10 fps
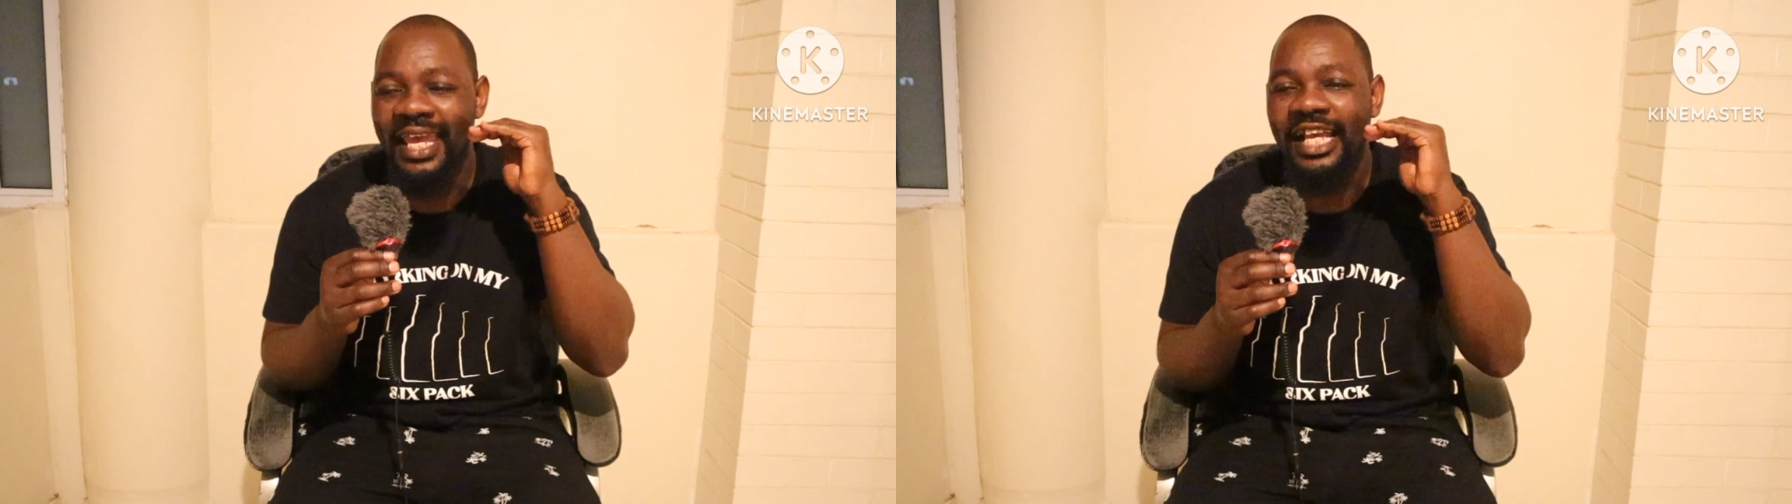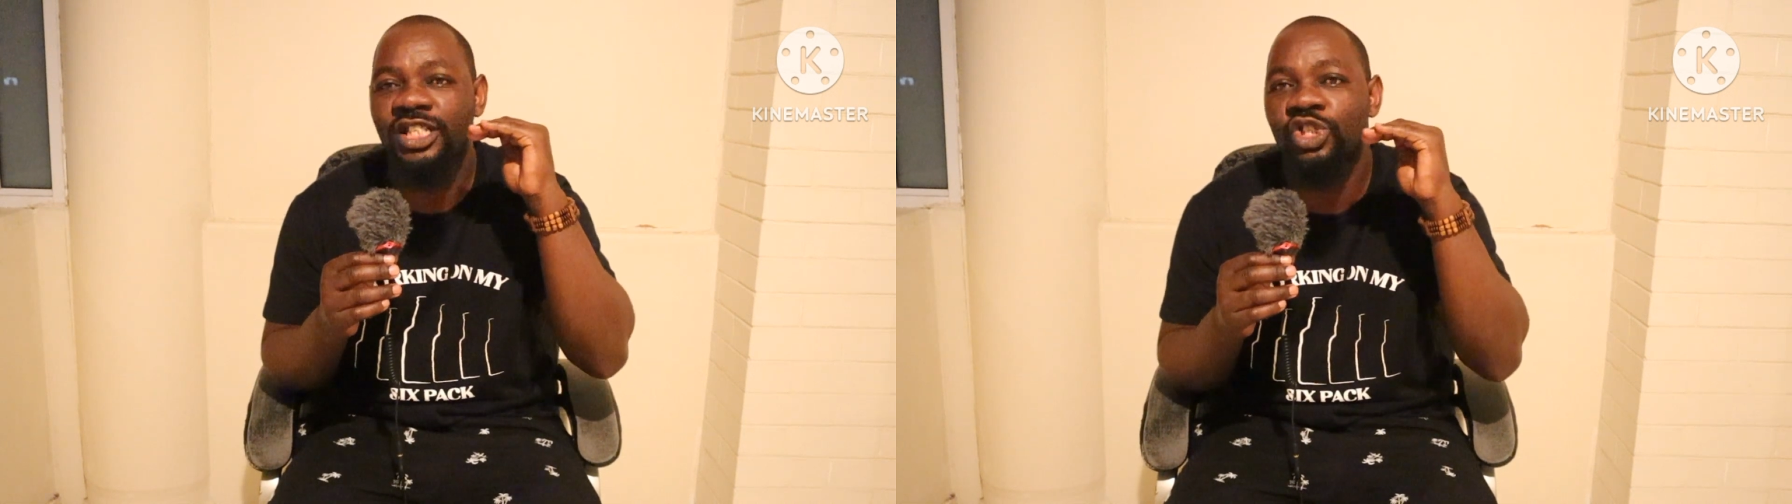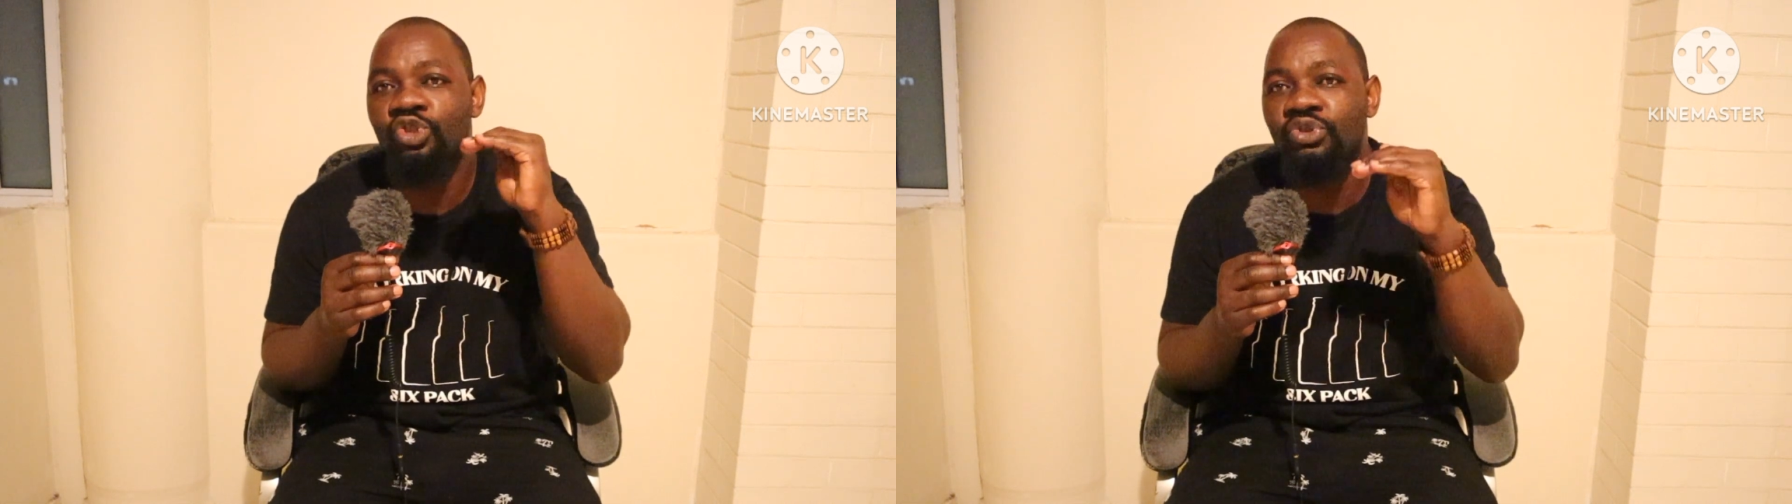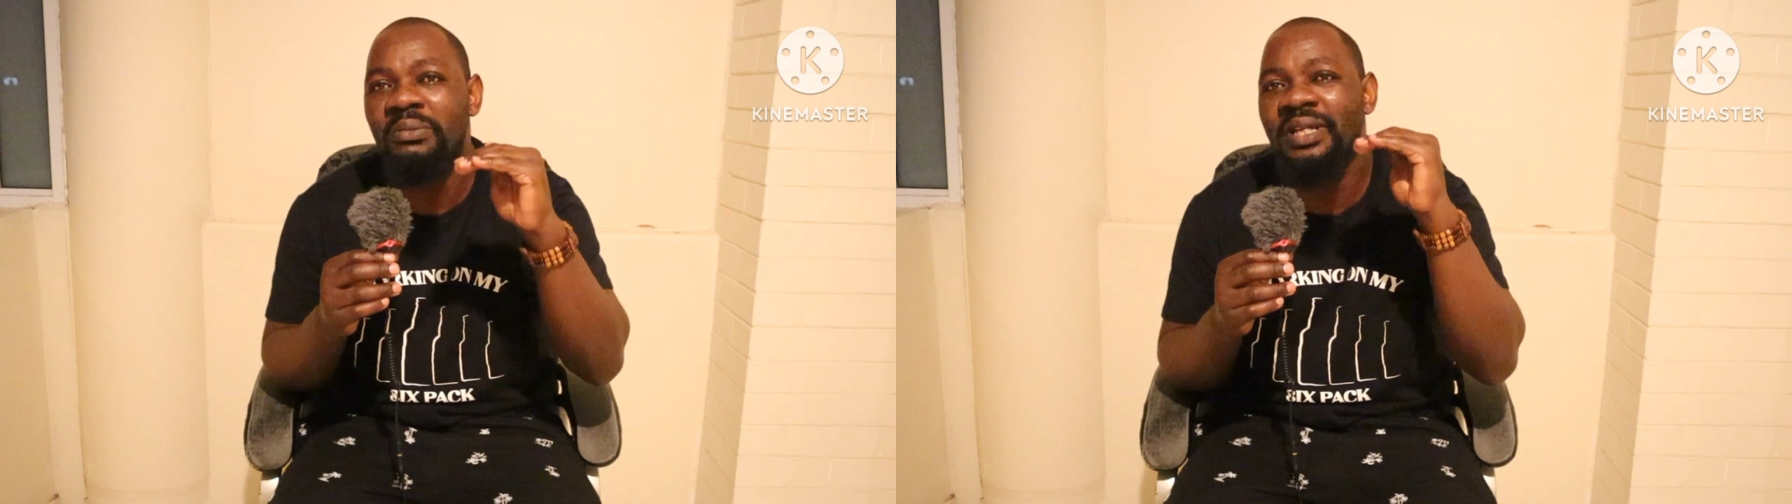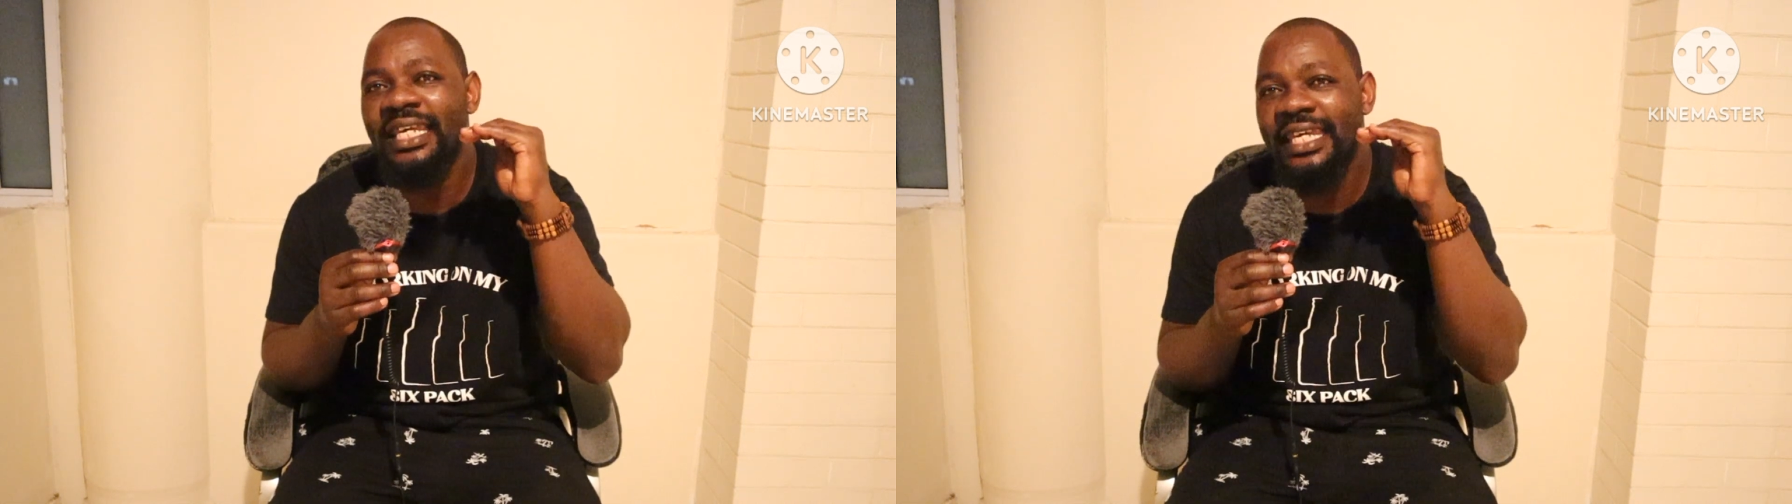
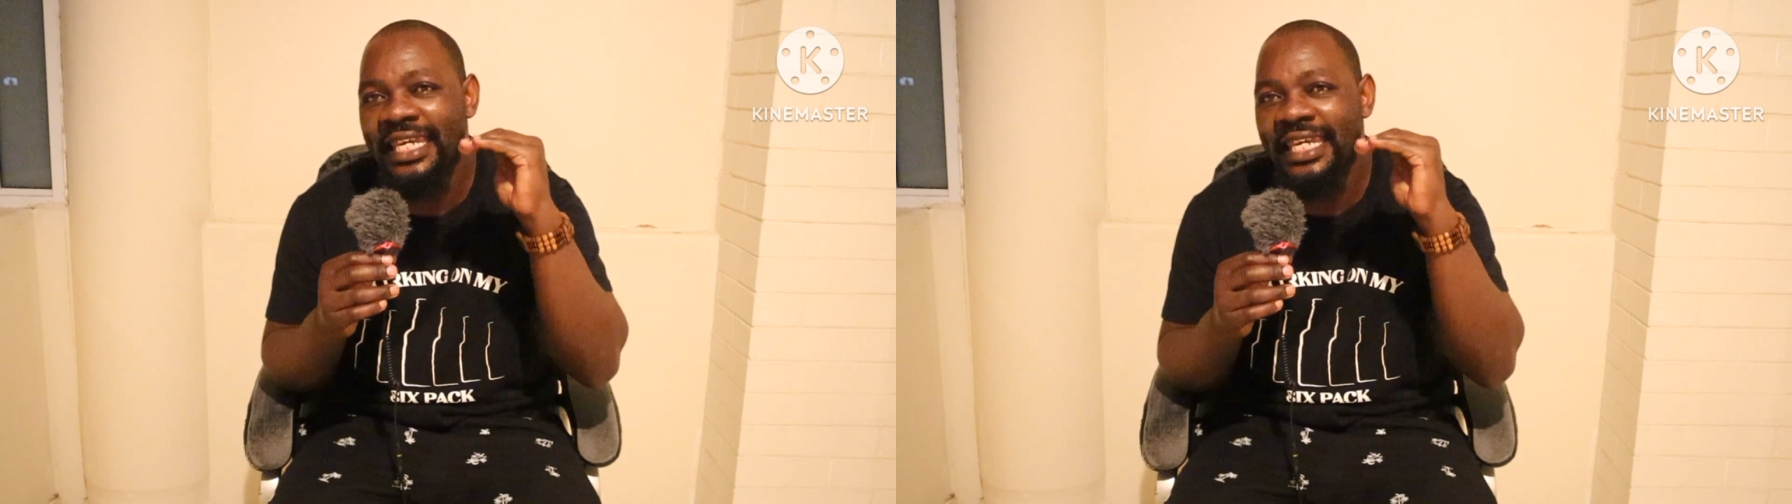extremely